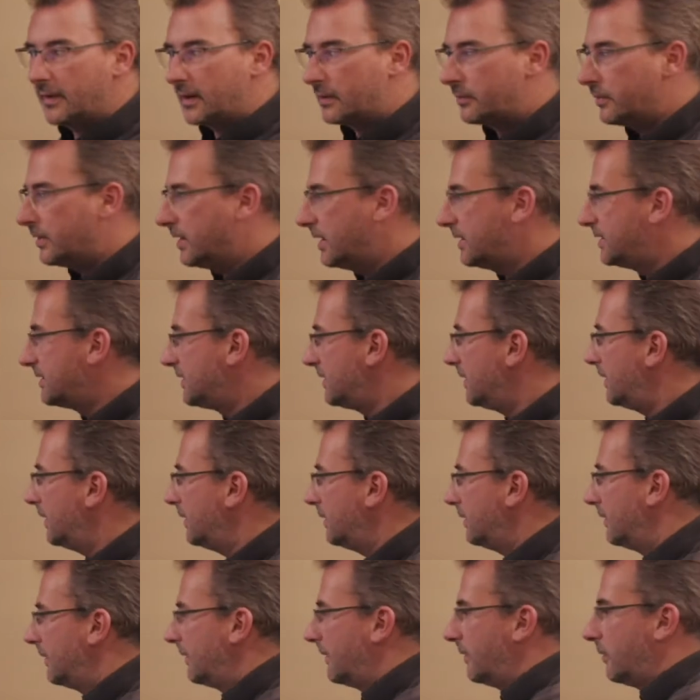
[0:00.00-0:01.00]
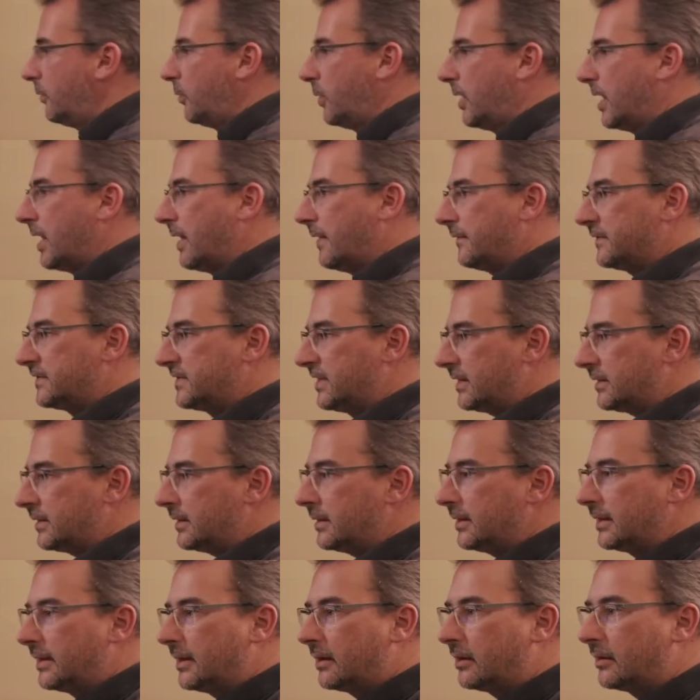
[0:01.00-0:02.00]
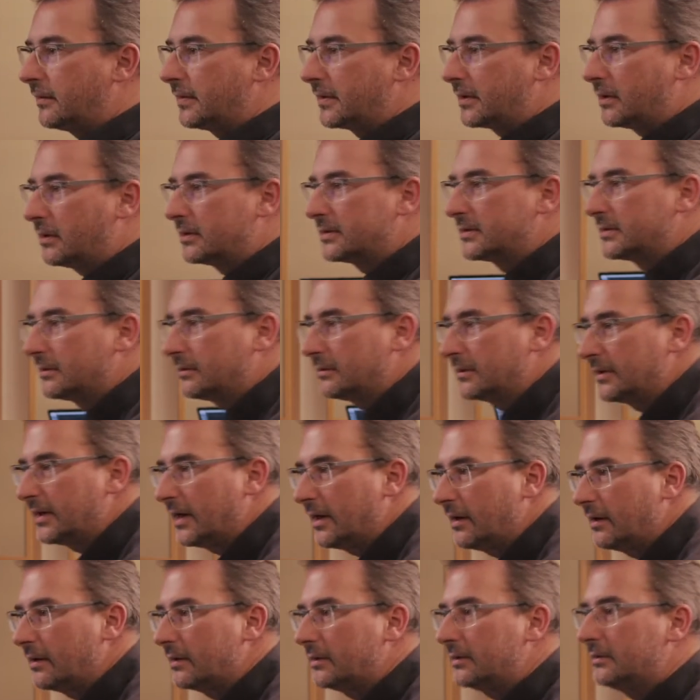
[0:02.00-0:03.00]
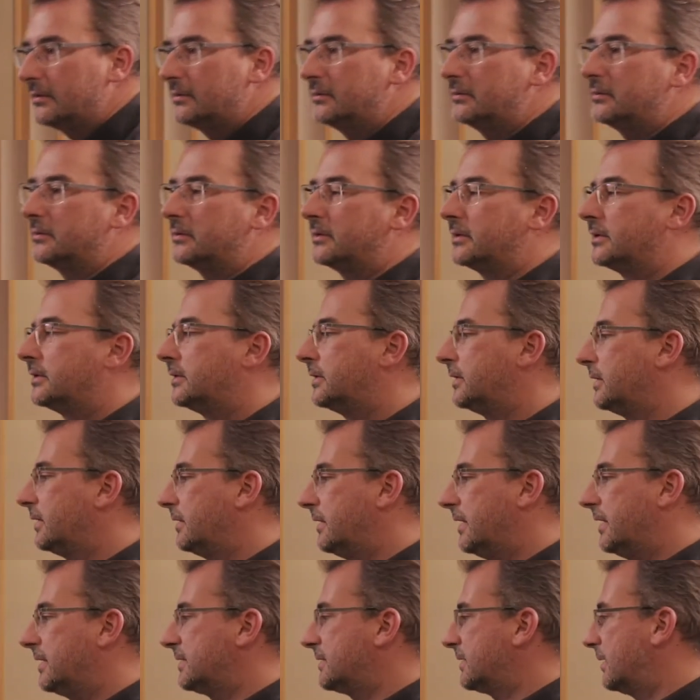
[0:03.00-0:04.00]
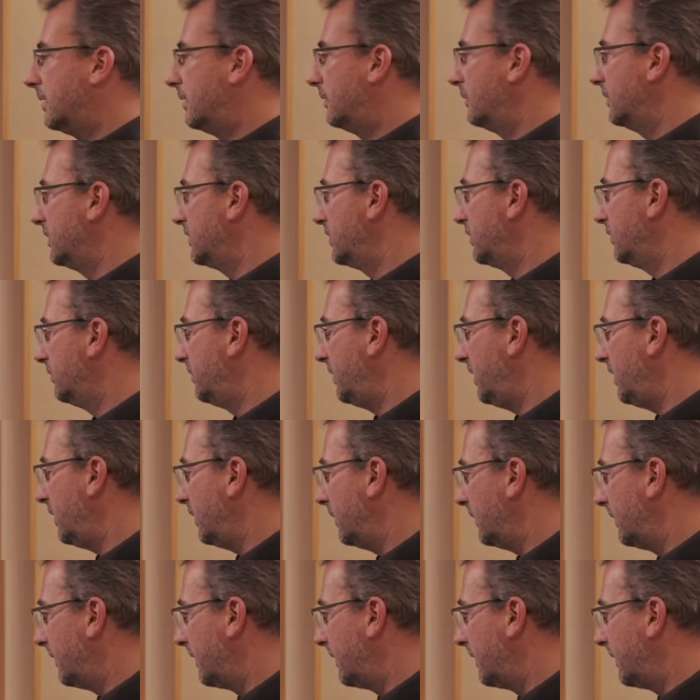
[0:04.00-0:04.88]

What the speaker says: there we see we have signal here on the console. Yeah, yoo-hoo. That's how it should be.